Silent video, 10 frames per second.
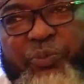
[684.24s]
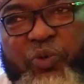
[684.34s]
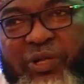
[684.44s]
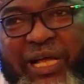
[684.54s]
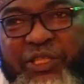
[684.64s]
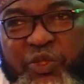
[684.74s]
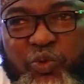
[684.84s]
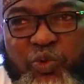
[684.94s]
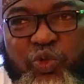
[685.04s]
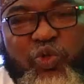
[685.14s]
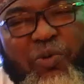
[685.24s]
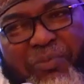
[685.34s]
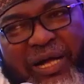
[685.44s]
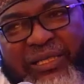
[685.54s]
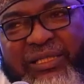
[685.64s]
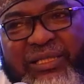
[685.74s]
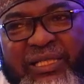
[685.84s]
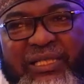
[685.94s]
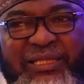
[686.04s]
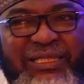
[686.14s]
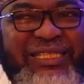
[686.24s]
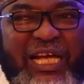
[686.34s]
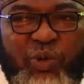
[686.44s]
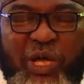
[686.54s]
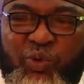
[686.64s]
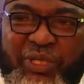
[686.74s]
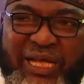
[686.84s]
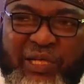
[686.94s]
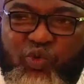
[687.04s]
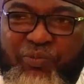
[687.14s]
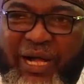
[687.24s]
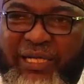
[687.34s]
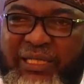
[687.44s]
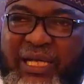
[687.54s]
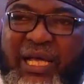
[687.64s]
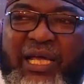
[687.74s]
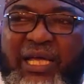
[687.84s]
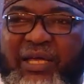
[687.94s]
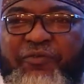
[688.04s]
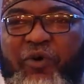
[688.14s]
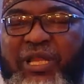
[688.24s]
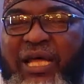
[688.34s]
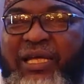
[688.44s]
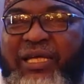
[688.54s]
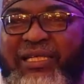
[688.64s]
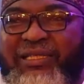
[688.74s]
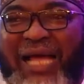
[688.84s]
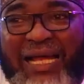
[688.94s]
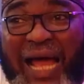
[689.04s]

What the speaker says: brothers too, you not marry the sister you are looking at to marry if other ladies had